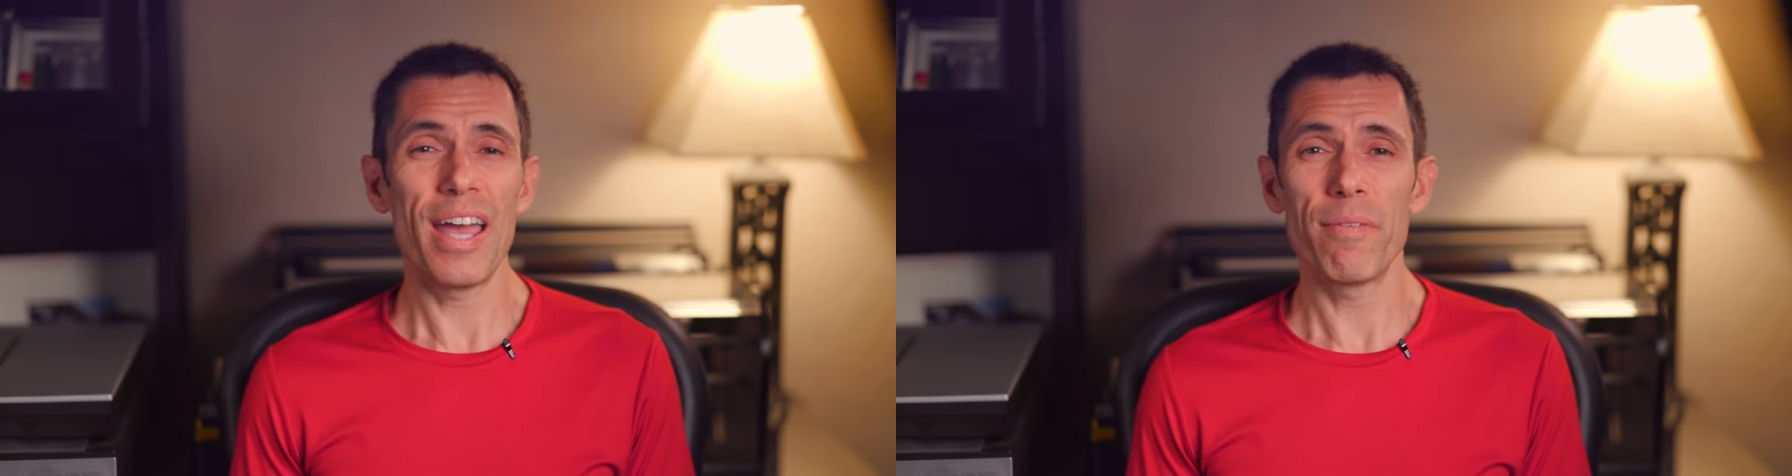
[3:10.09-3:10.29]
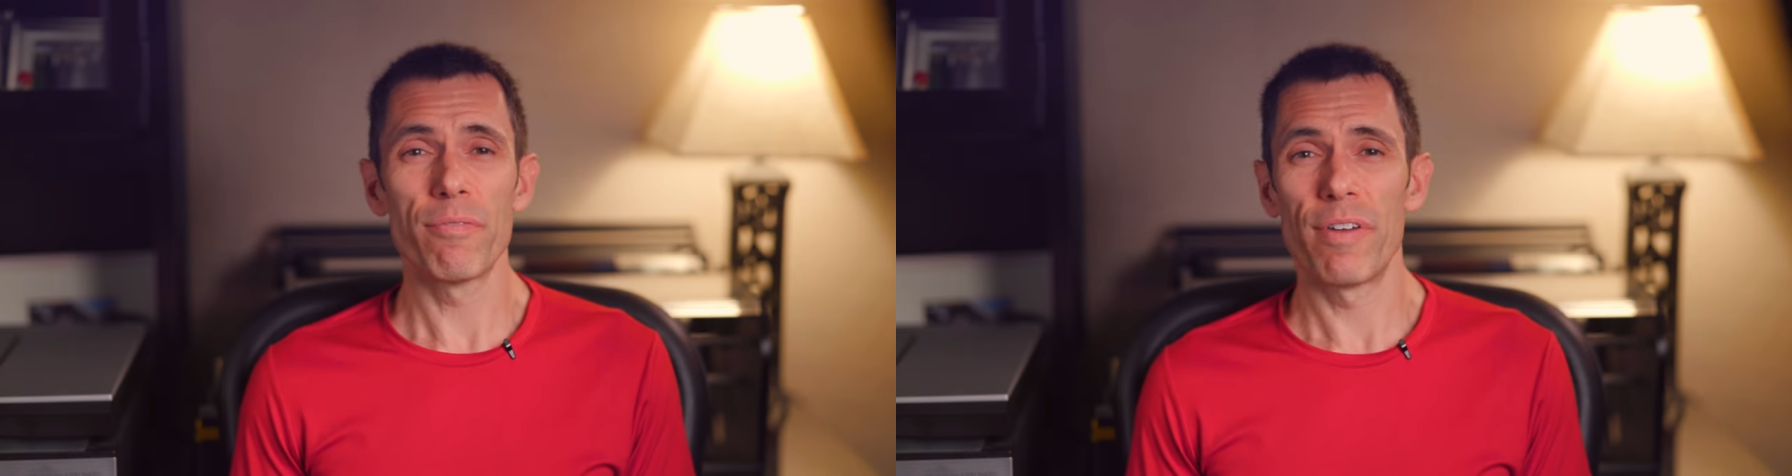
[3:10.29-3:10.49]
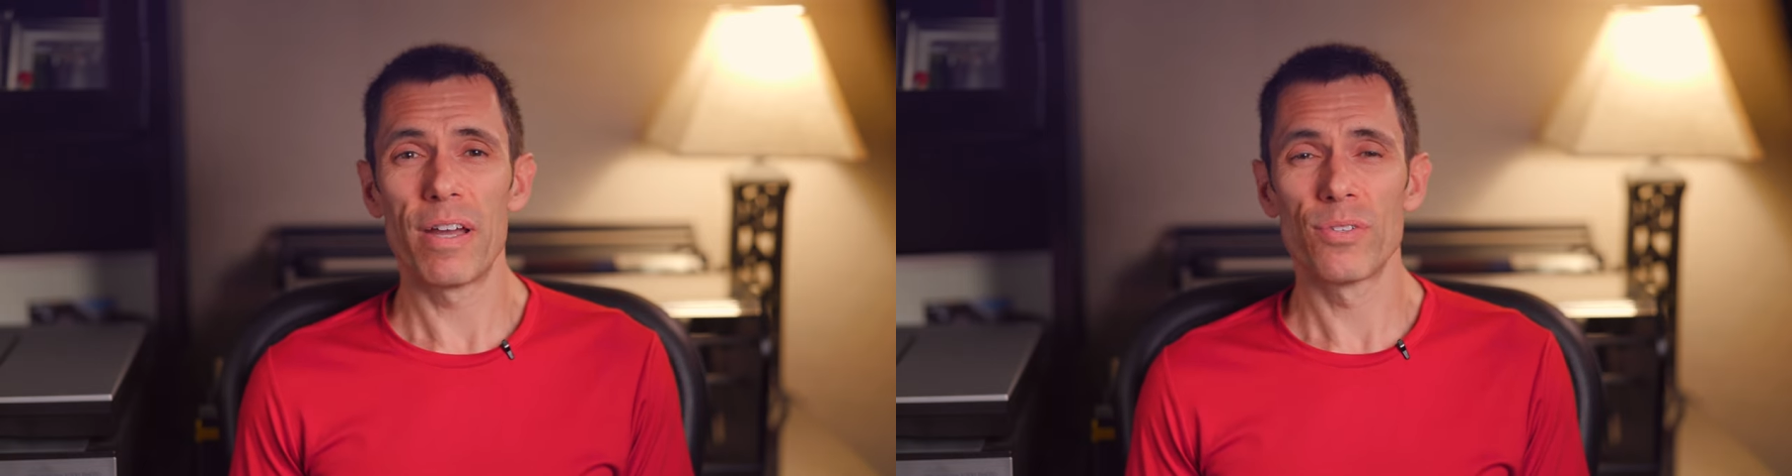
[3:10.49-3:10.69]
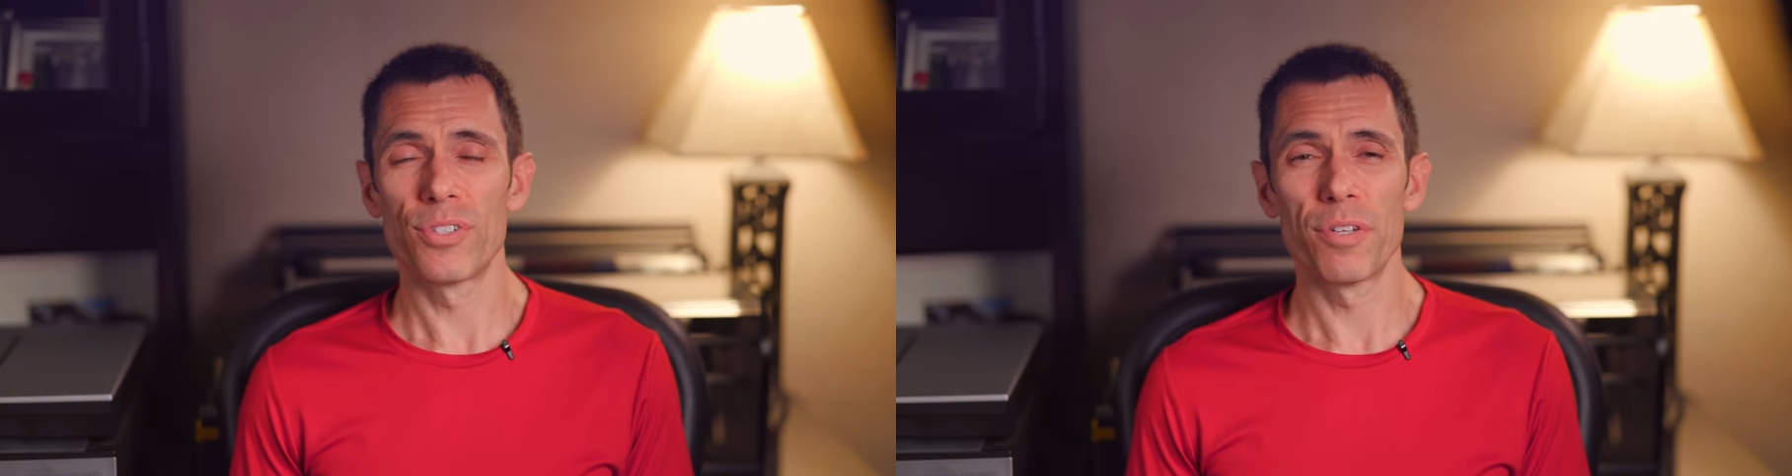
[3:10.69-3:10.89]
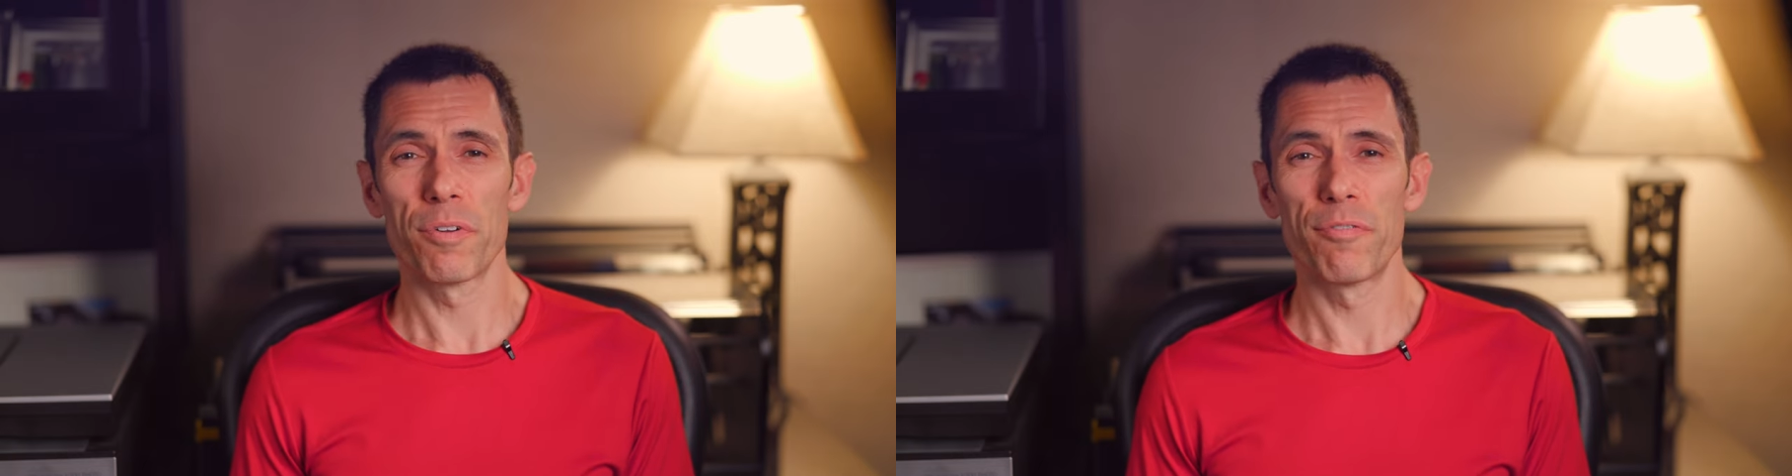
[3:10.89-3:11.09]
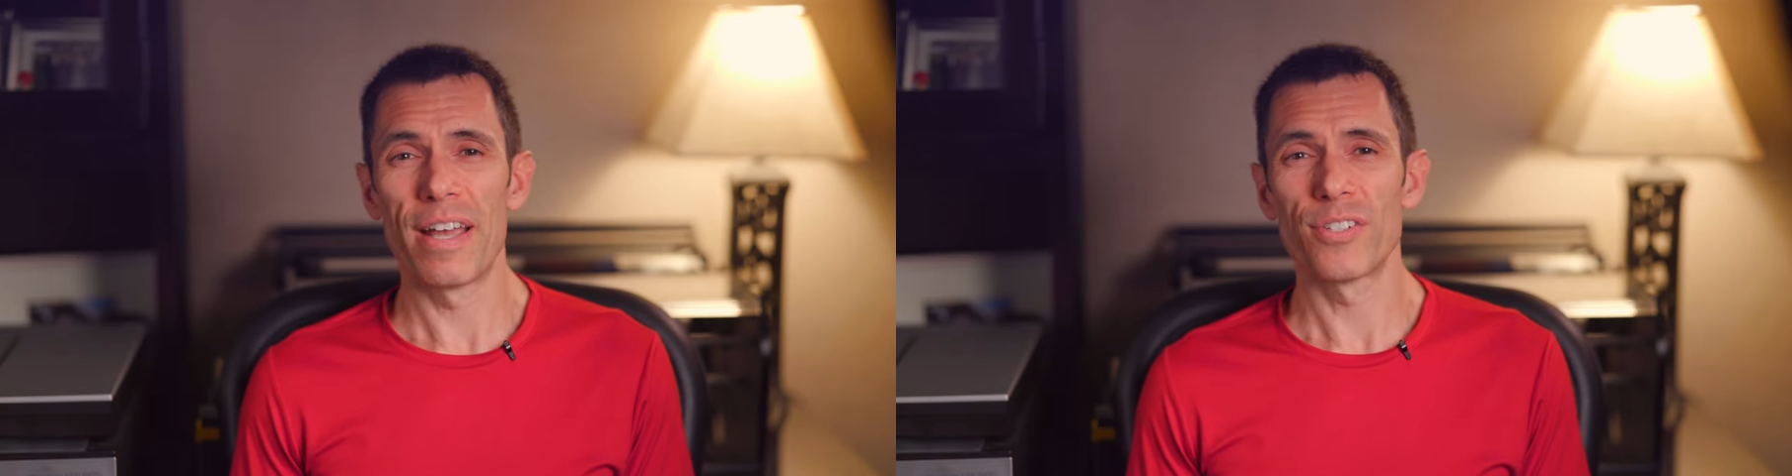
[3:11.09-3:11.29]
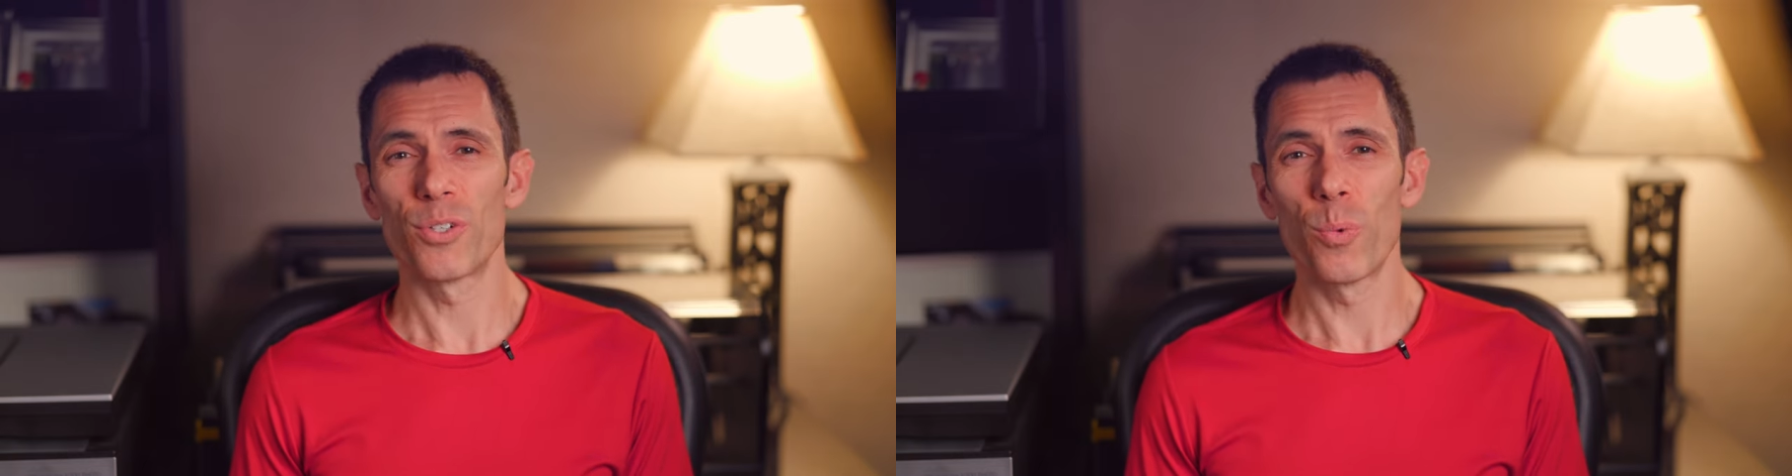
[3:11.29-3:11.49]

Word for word: haven't found Silverfast or